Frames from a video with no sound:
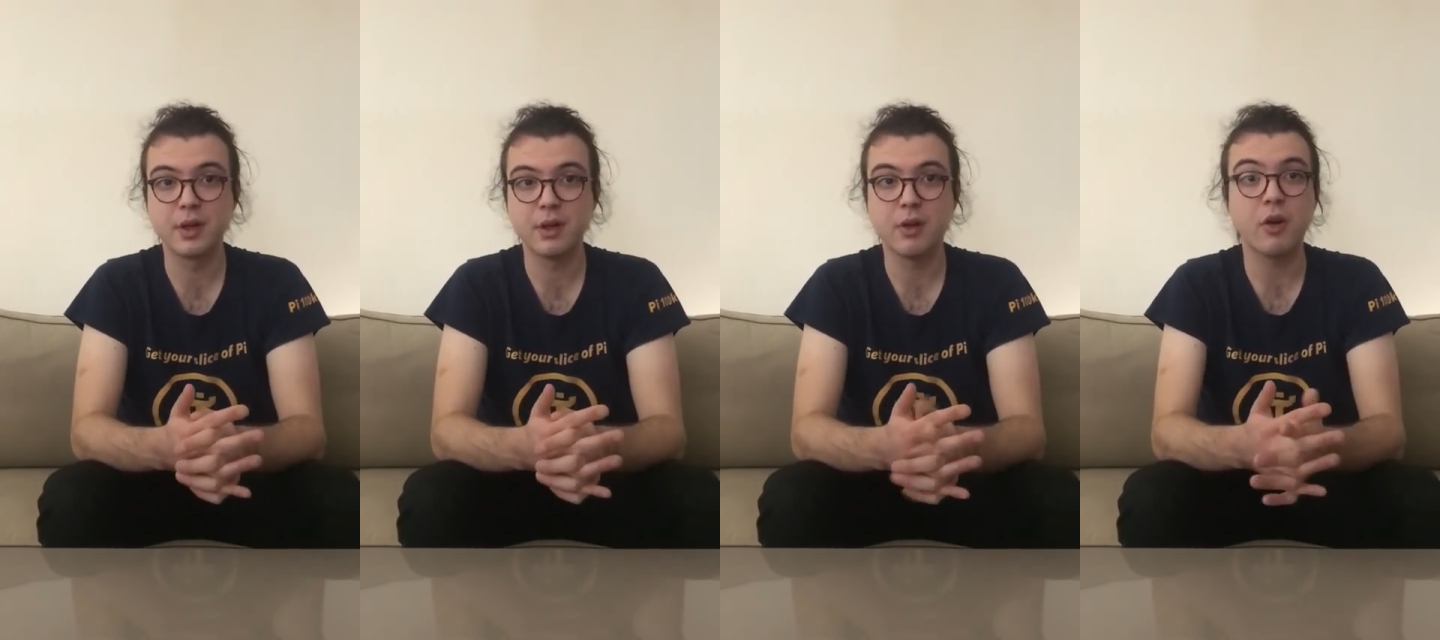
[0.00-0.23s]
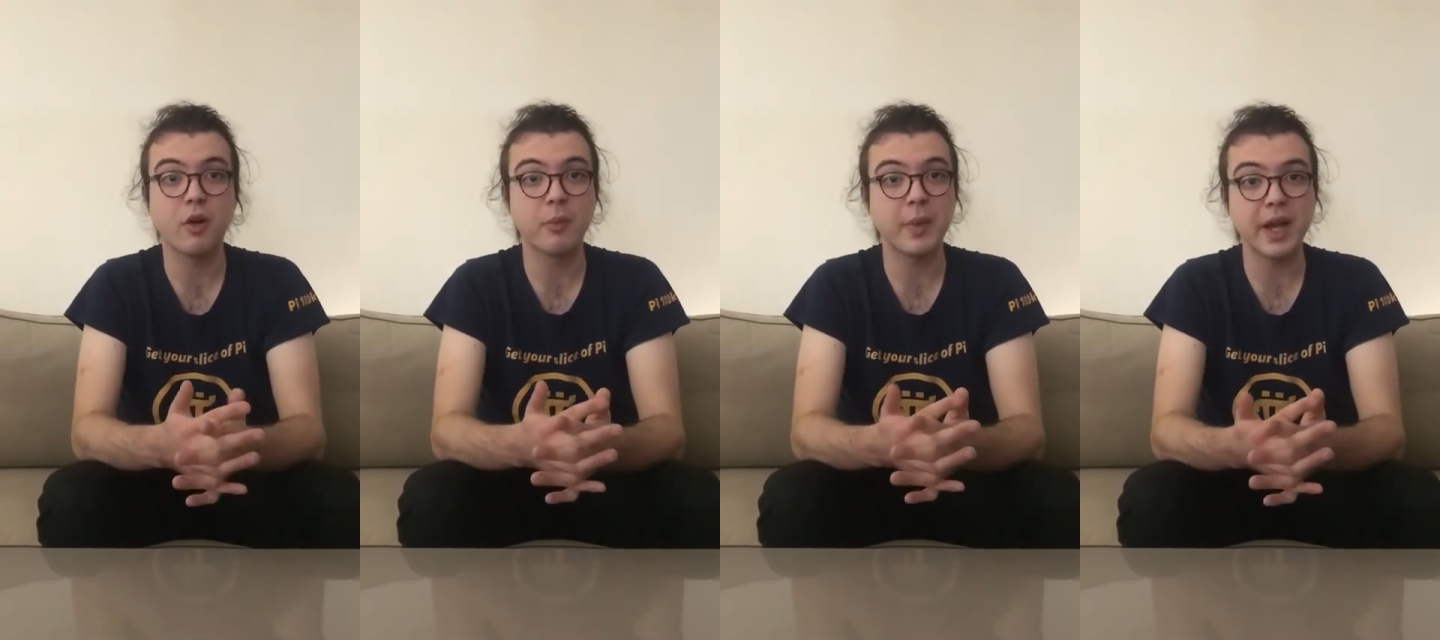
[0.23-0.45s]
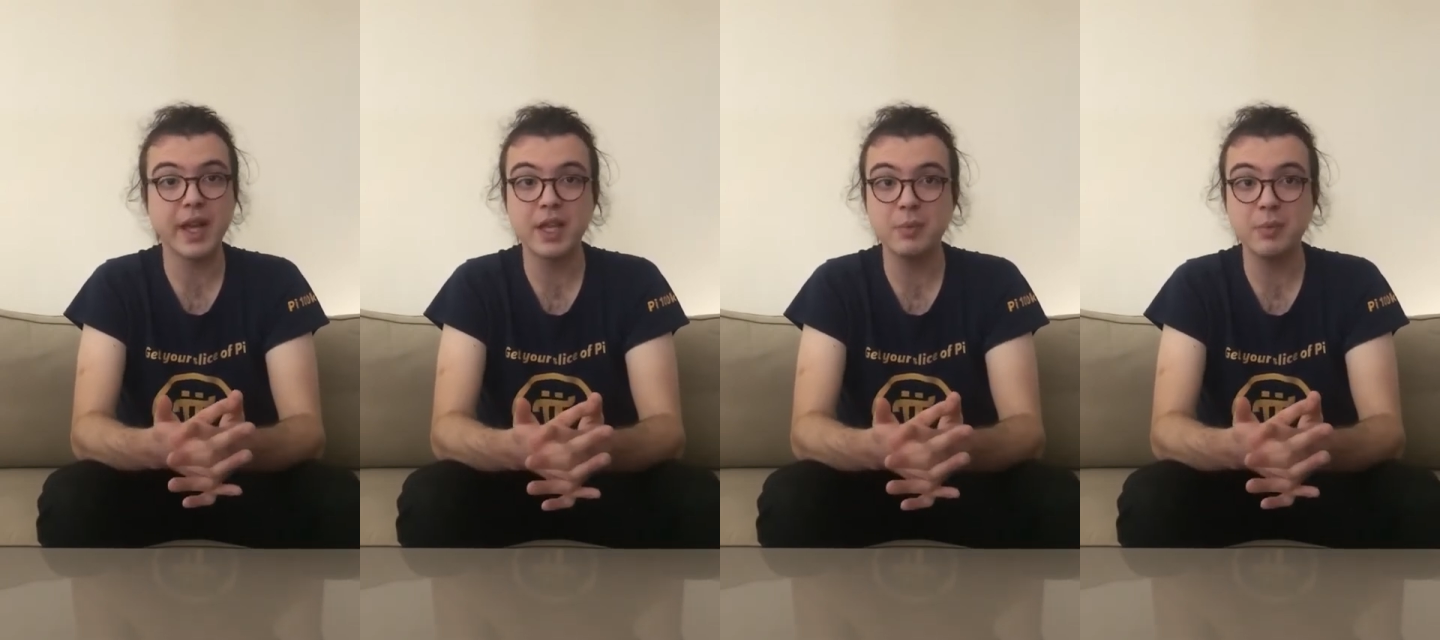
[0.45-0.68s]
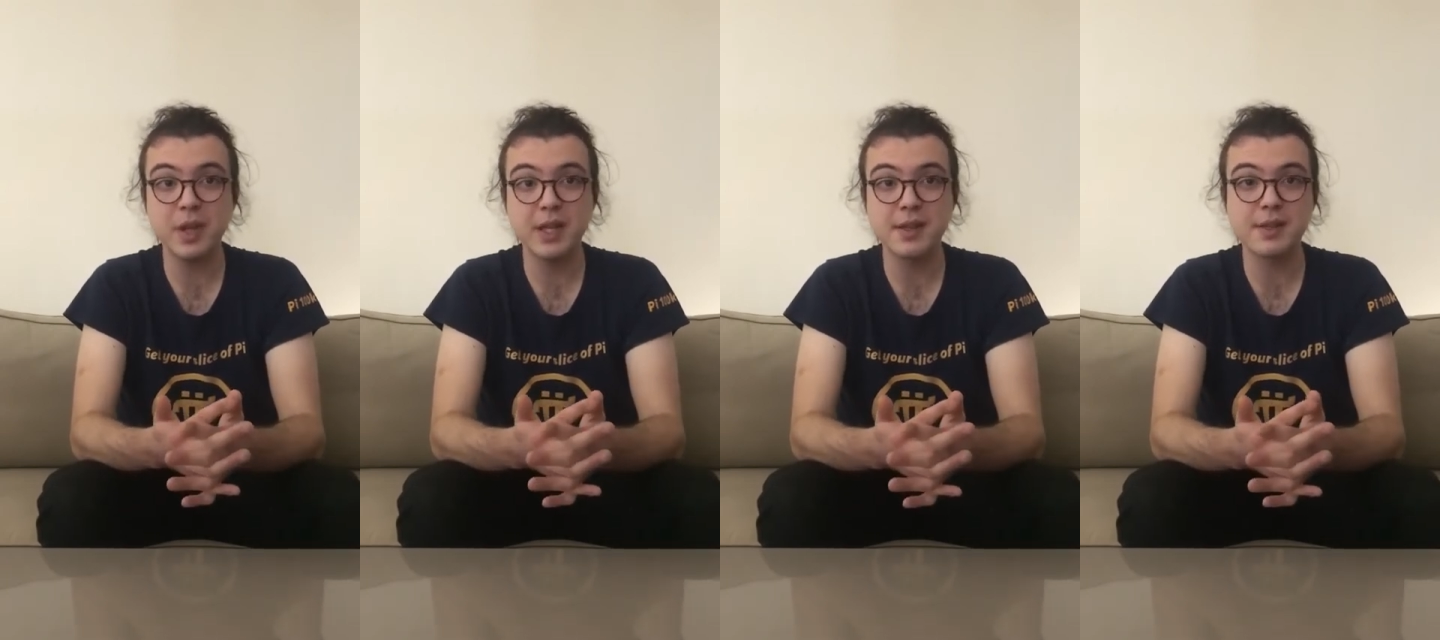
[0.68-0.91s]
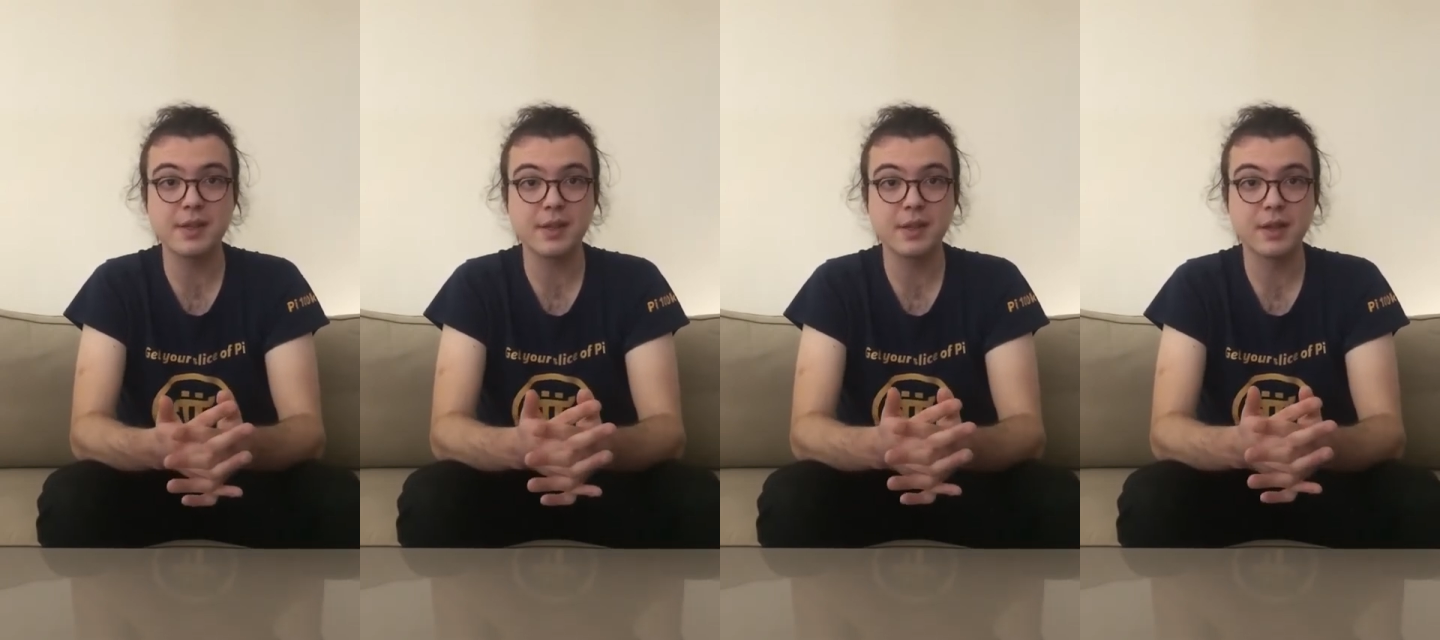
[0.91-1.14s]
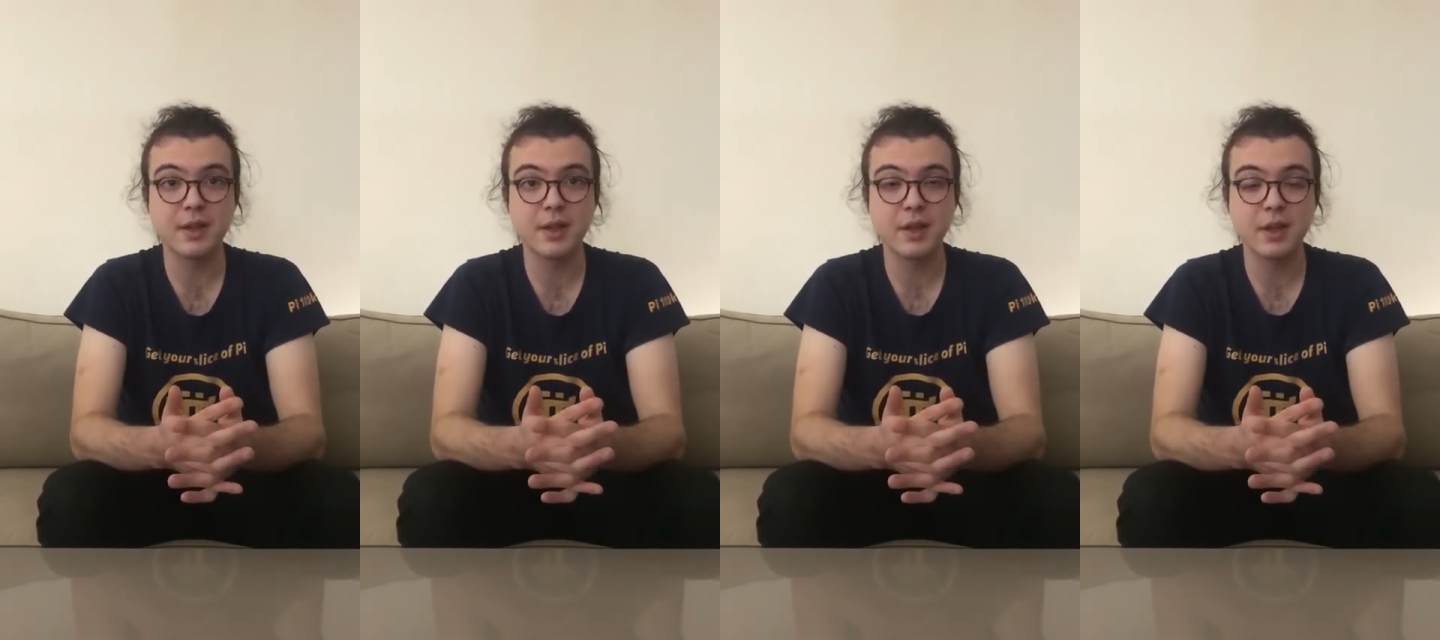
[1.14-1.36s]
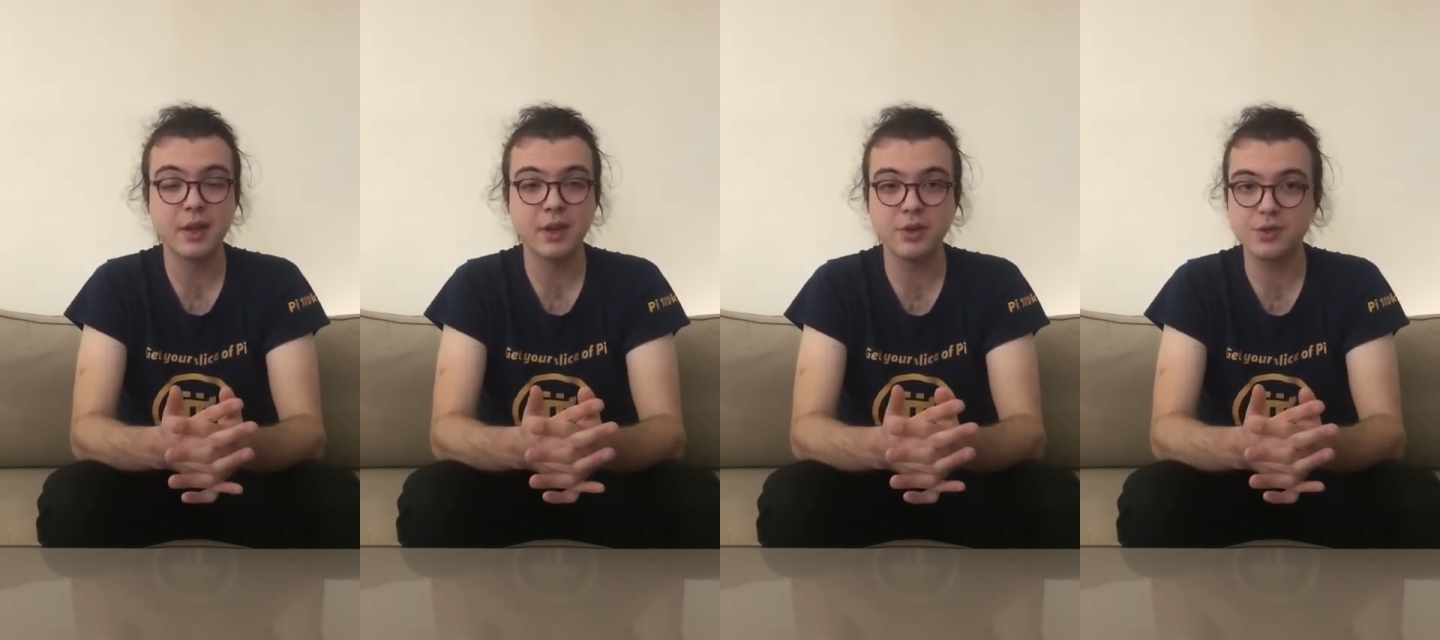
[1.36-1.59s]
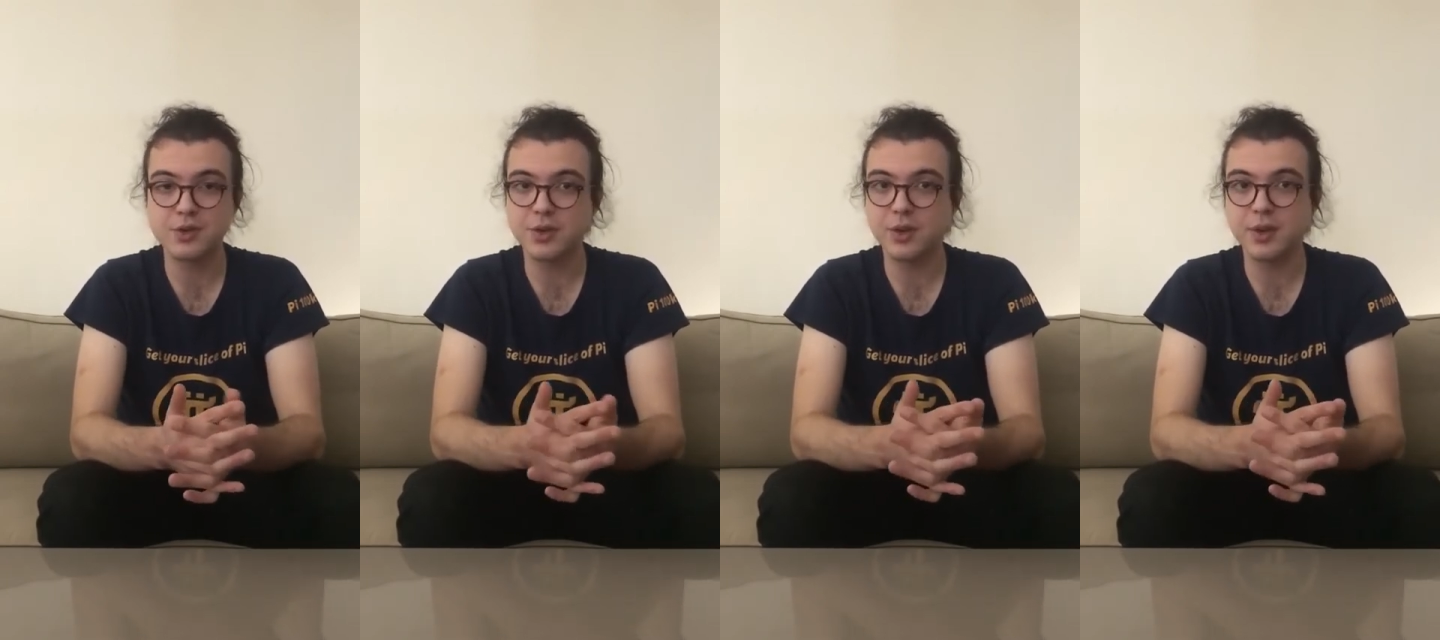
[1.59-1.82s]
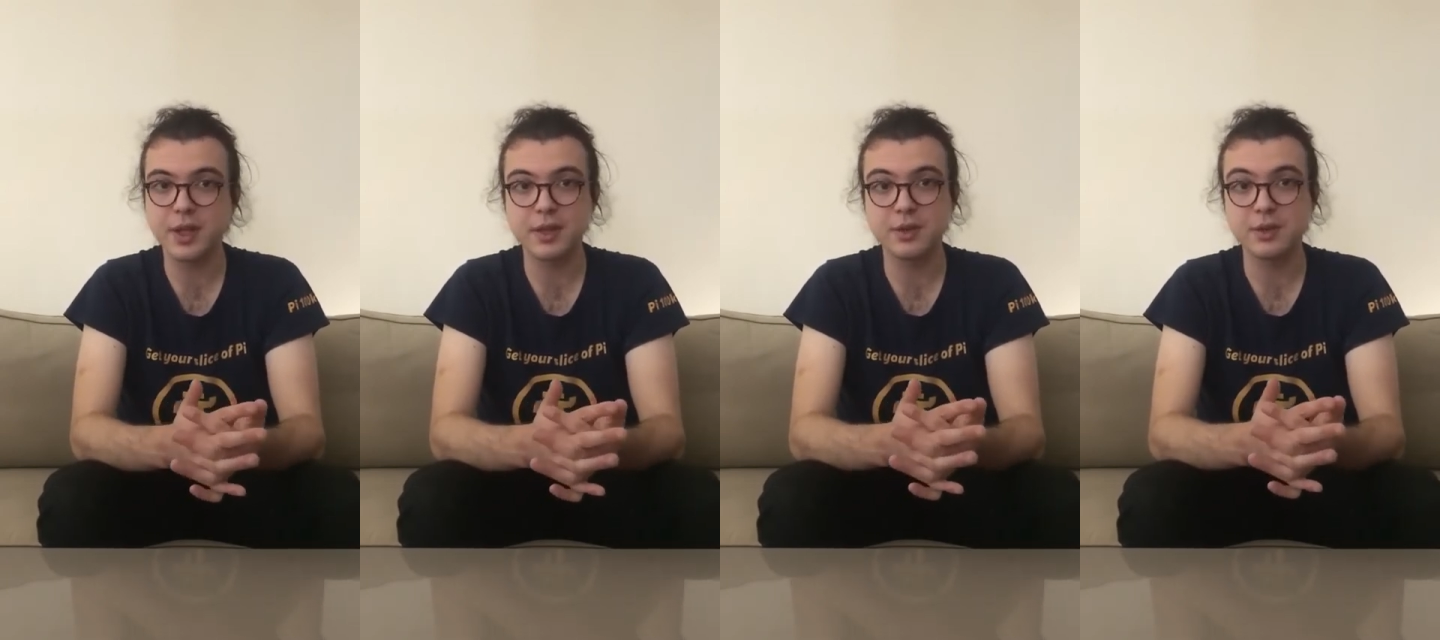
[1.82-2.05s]
Or a marketplace, a user
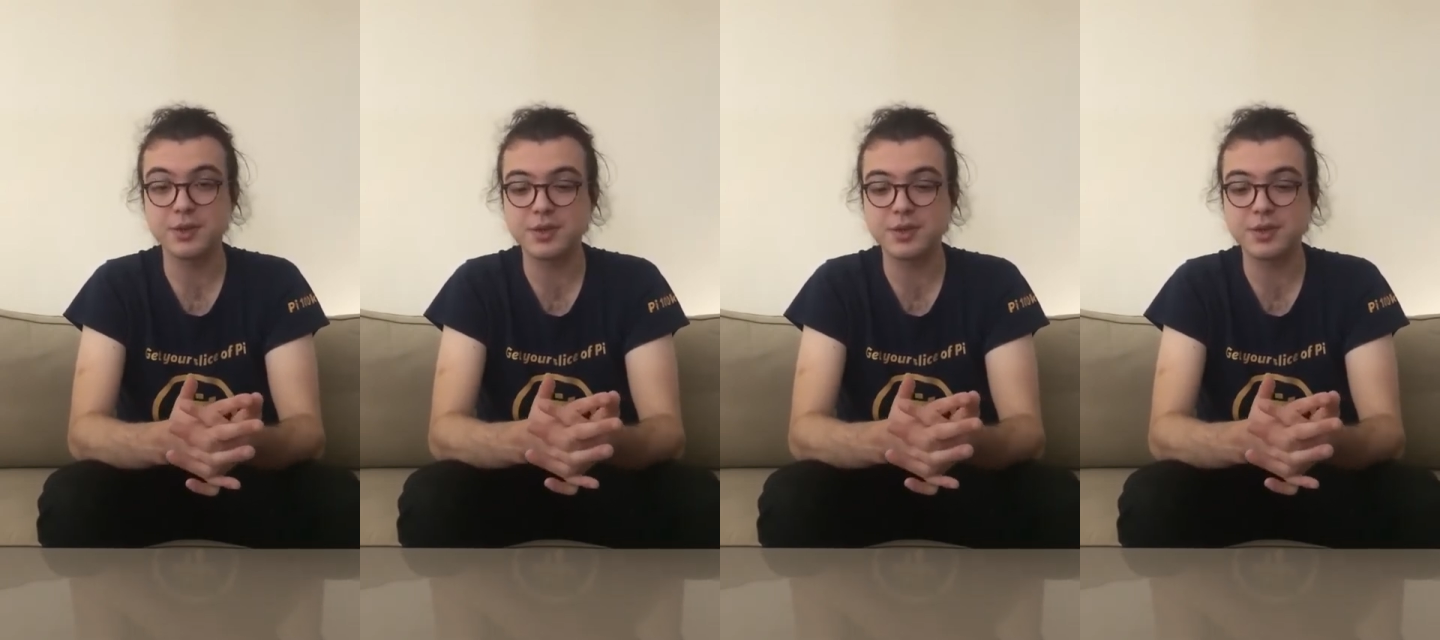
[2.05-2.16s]
can go